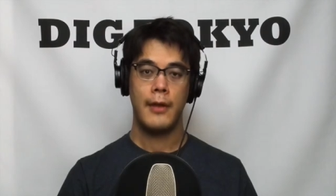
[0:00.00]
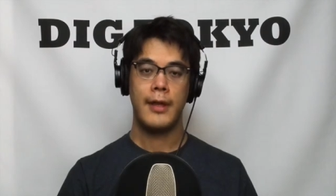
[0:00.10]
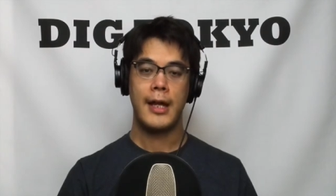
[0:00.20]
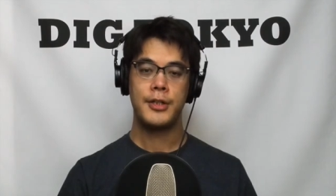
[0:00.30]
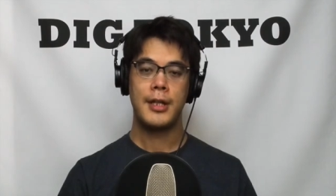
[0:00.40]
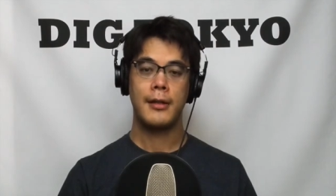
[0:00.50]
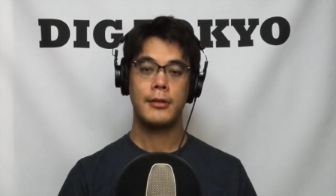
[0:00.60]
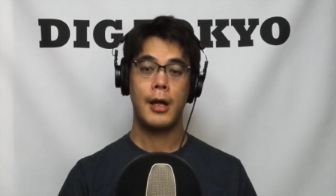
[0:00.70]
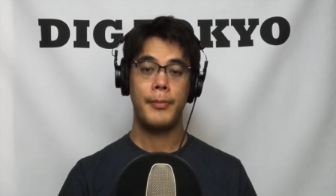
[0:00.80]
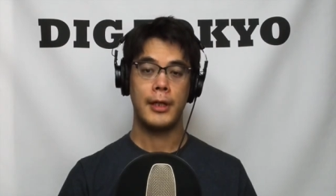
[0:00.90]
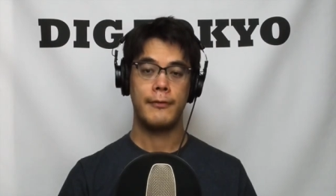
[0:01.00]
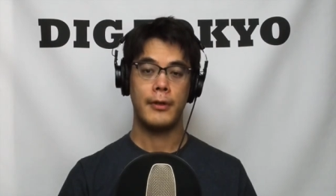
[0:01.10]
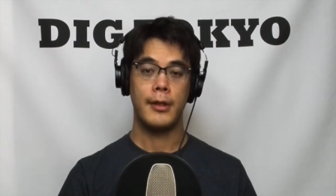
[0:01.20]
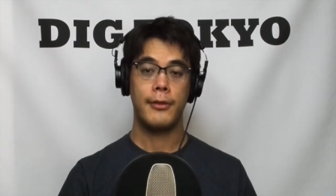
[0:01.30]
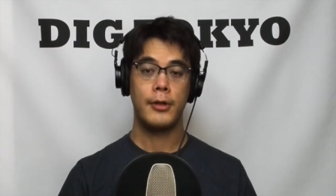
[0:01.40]
The hashtag topic for
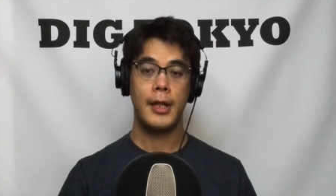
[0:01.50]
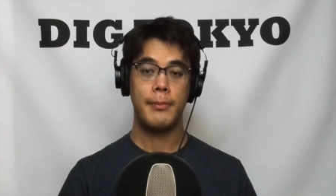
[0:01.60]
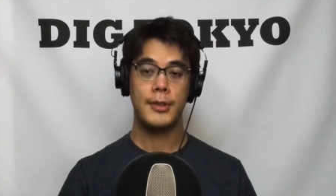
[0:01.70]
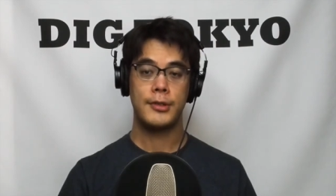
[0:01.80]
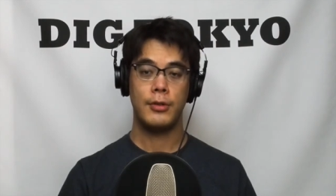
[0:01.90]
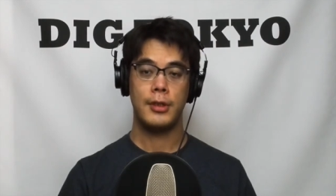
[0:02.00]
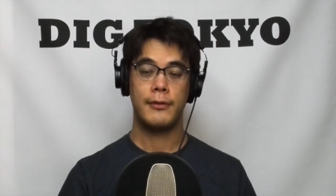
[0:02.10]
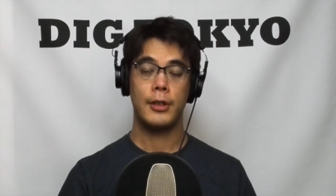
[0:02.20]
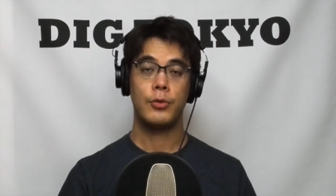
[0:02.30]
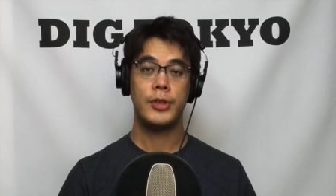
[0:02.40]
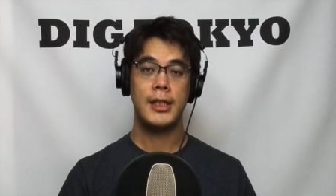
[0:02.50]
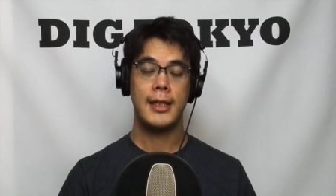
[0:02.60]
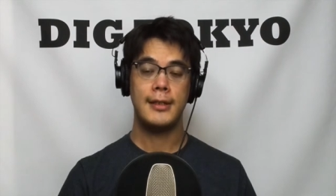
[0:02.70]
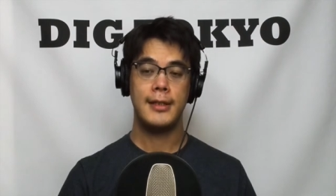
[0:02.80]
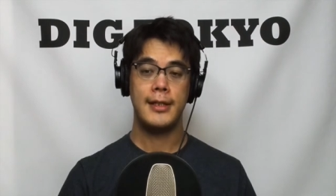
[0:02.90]
the third episode of our
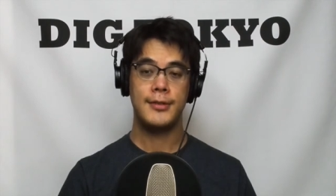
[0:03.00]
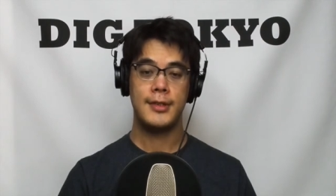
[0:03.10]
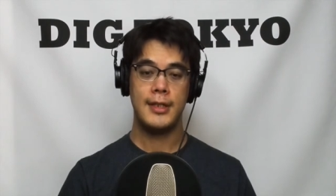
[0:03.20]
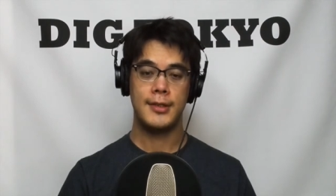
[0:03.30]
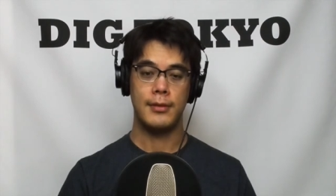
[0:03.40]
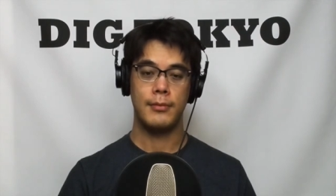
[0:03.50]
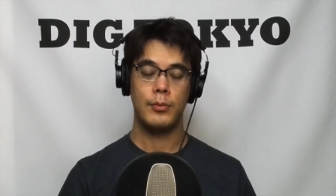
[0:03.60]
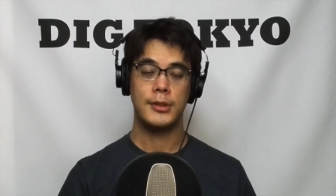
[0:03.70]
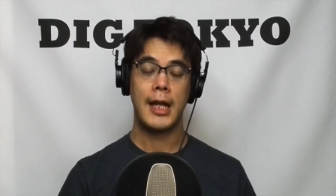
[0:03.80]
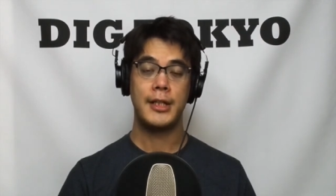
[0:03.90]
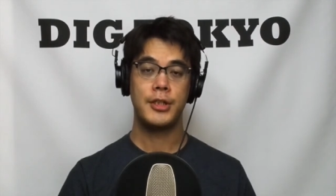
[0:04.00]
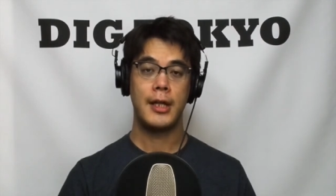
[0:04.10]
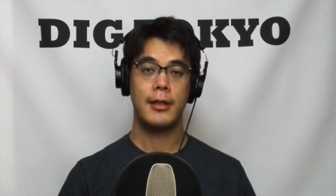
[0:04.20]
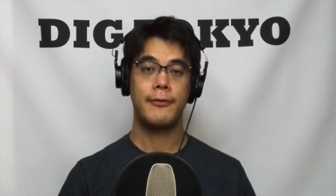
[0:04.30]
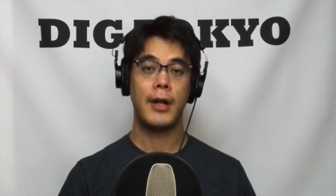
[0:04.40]
2019 season was
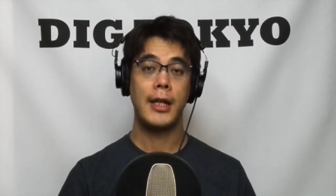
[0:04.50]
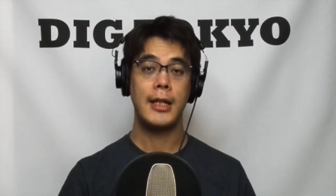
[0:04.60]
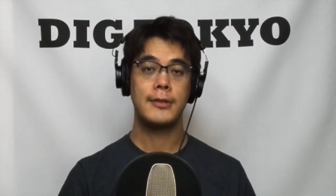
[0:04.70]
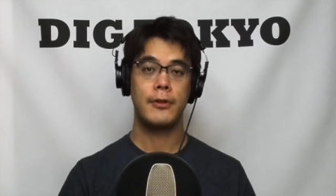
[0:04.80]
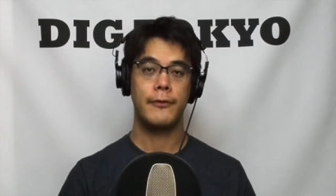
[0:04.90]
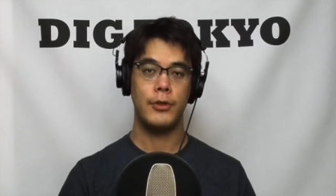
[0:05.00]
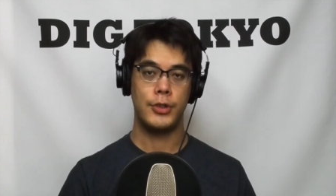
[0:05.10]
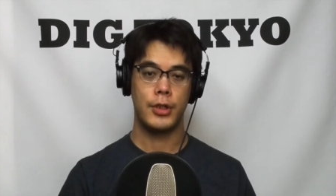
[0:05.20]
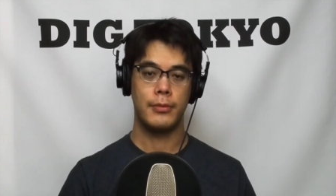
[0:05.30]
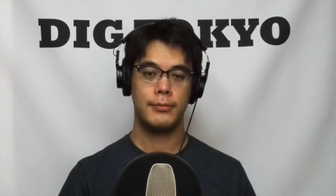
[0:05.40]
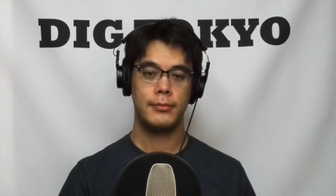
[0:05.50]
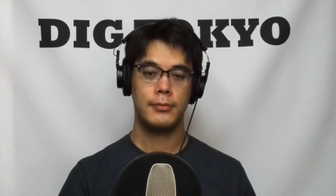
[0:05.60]
hashtag Fridays for Future.